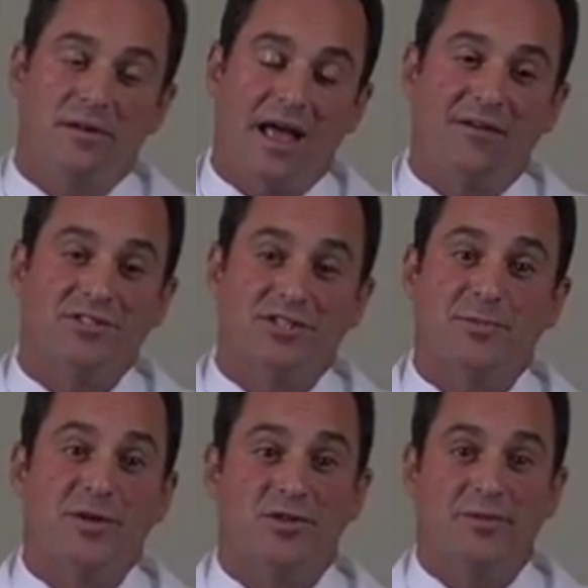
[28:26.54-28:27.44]
have a
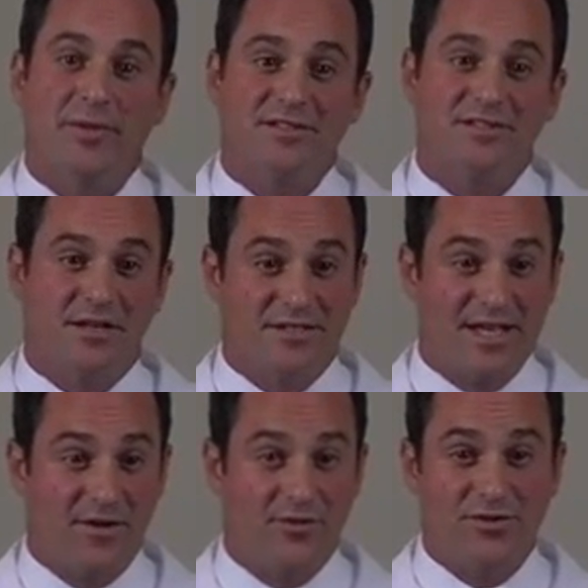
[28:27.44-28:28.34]
suspicion based on
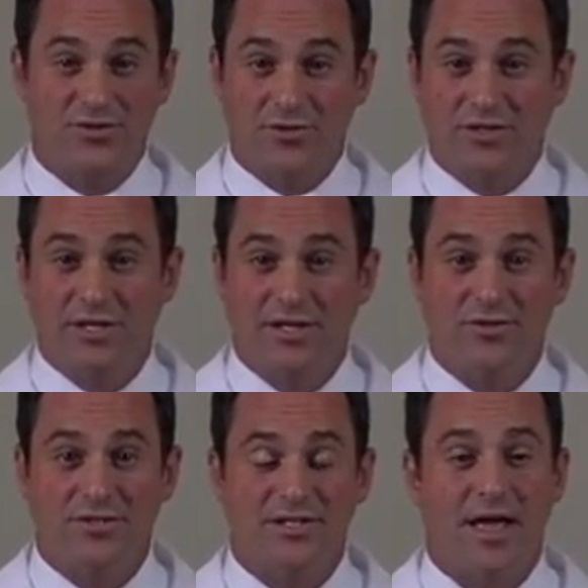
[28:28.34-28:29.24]
tenderness or
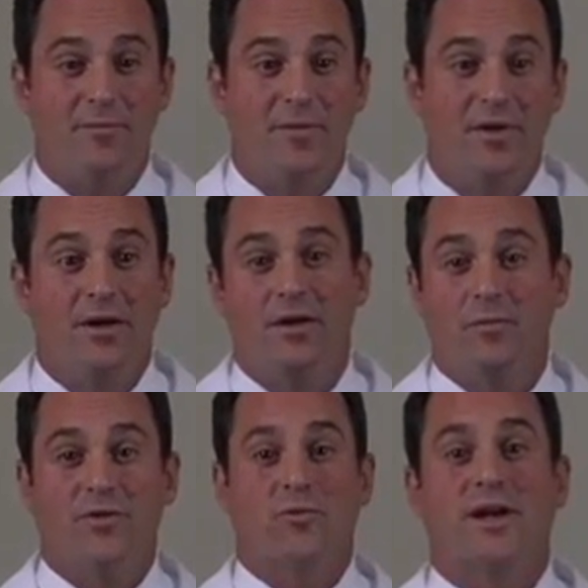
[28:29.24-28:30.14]
clinical exam,
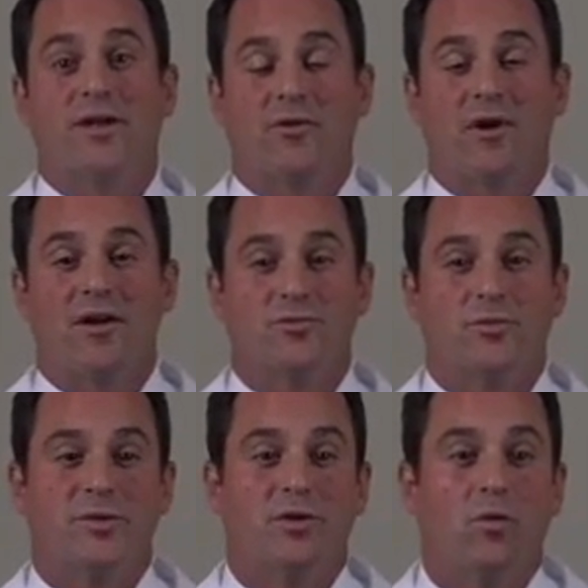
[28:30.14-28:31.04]
but the radiographs
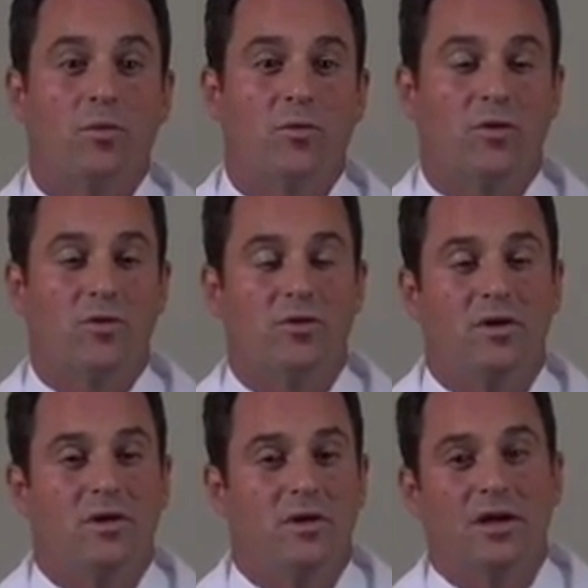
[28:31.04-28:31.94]
will be normal.
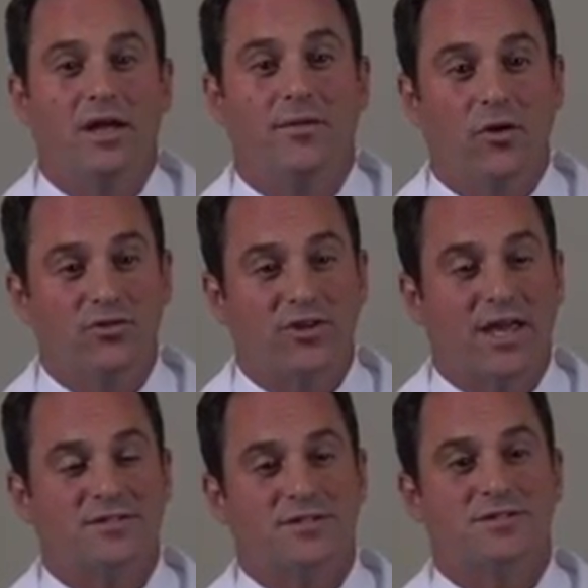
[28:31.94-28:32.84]
In those
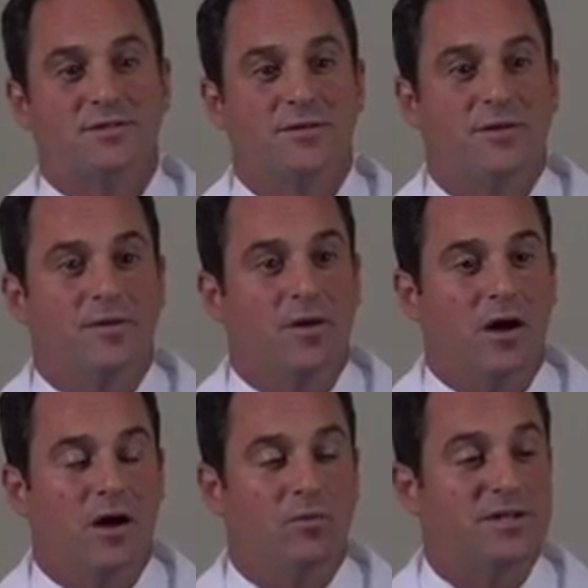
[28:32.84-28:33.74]
cases,
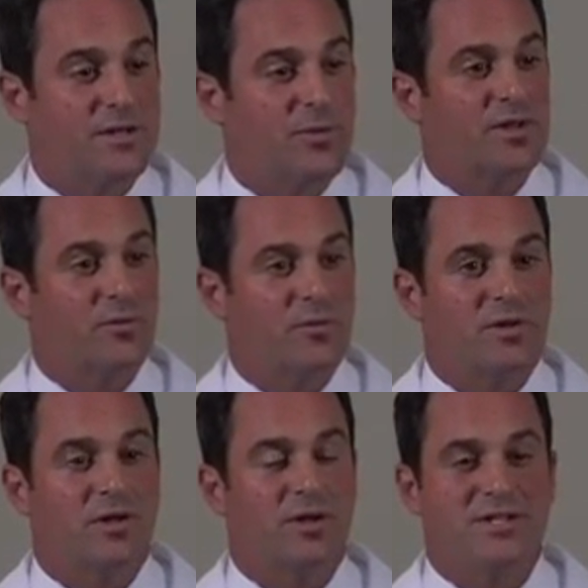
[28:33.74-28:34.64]
we typically
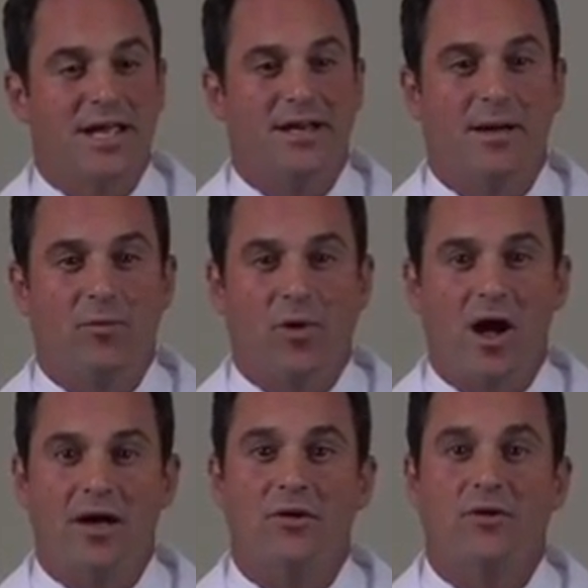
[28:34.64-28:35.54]
would obtain an
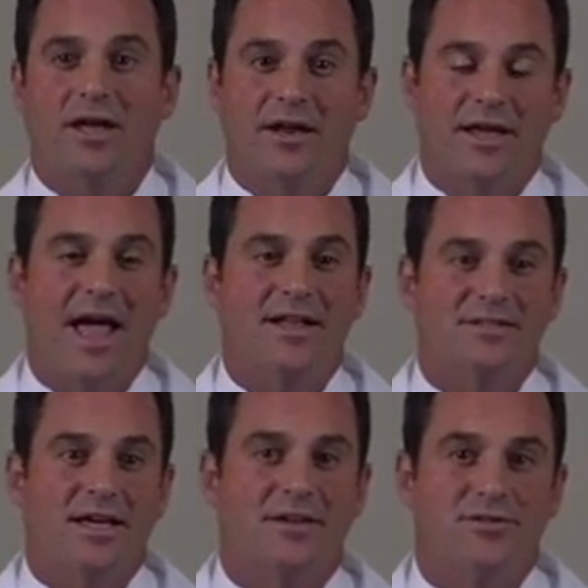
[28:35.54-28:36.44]
MRI or get a CAT
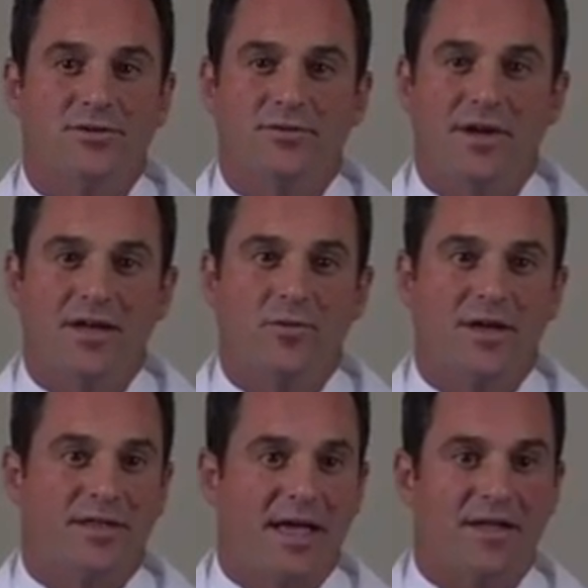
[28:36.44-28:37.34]
scan to
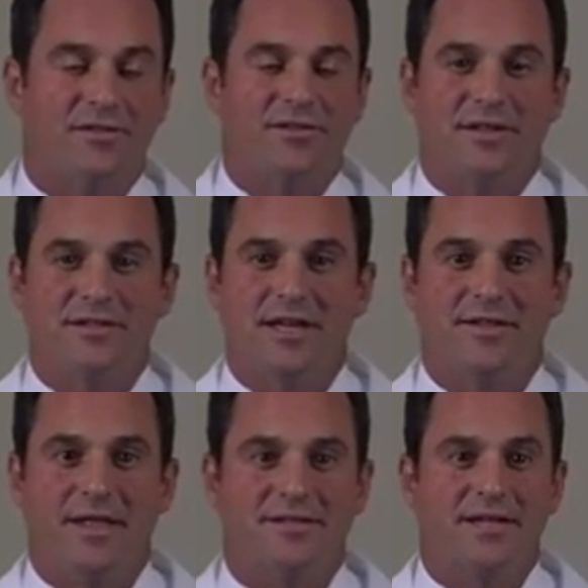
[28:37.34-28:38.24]
evaluate the athlete that's
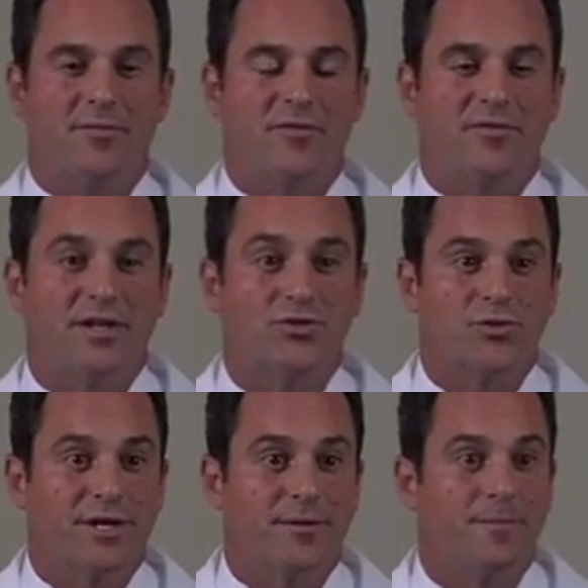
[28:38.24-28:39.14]
had that type of an
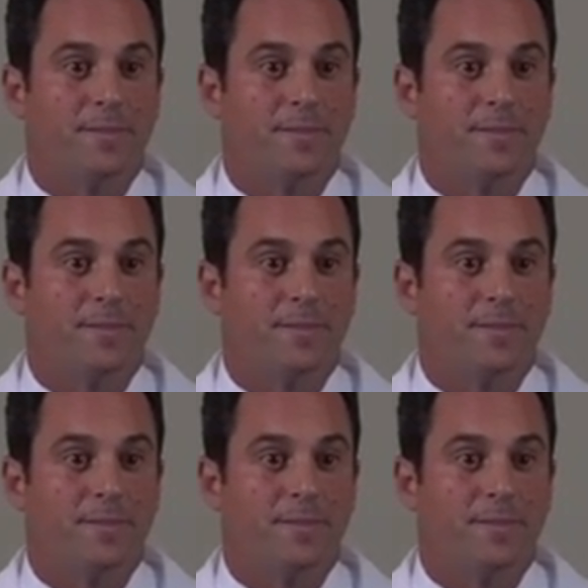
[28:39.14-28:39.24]
injury.